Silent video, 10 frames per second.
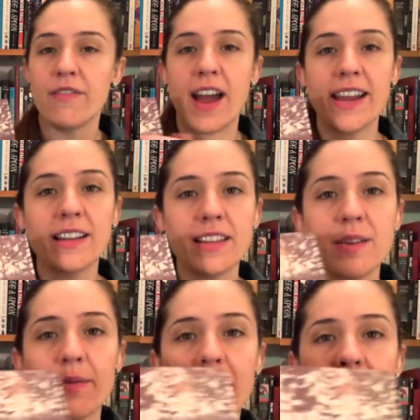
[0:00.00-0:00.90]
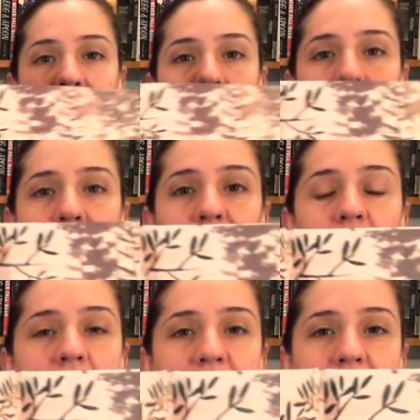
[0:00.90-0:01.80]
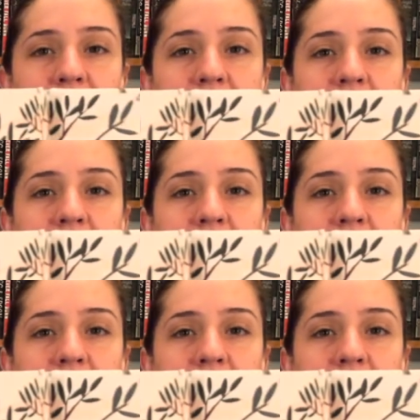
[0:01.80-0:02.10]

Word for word: finally ready to fly.